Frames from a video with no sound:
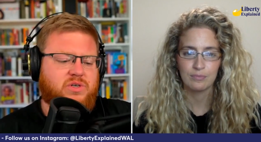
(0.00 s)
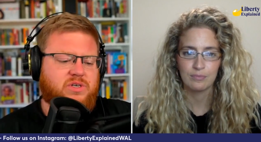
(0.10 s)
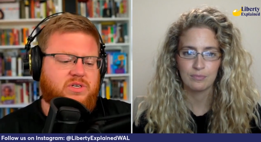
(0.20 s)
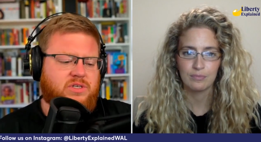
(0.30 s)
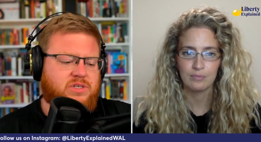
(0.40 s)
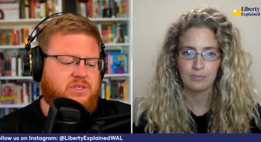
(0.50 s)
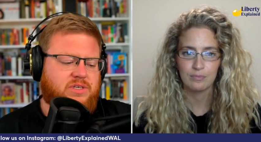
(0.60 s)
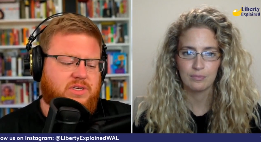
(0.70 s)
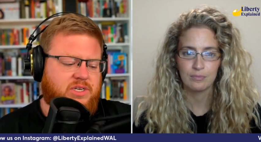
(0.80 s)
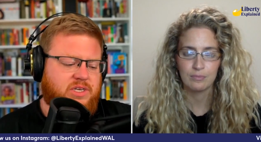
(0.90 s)

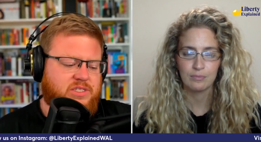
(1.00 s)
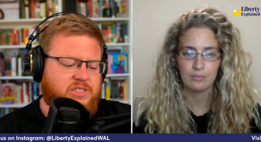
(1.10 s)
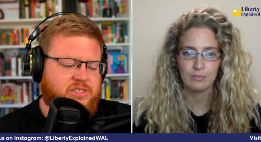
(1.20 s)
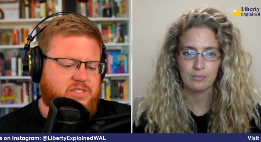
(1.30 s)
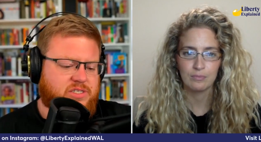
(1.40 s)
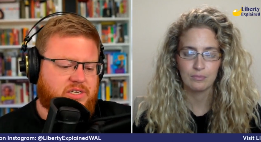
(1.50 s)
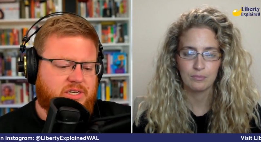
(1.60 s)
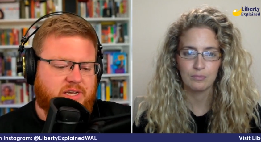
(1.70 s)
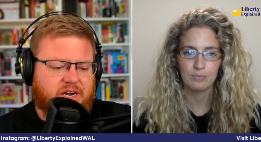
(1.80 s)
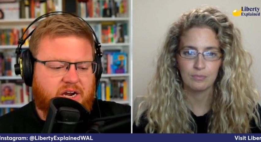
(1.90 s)
Speaker 1: it, it's
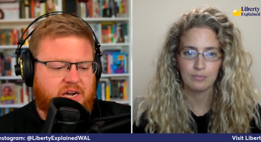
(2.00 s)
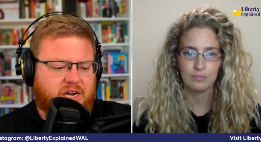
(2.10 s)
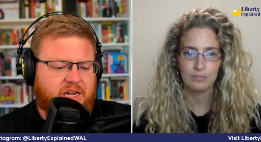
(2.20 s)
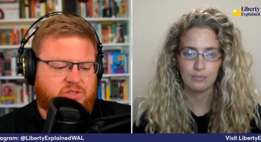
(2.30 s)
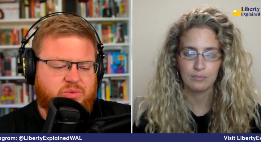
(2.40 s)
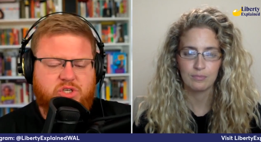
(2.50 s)
uh, do we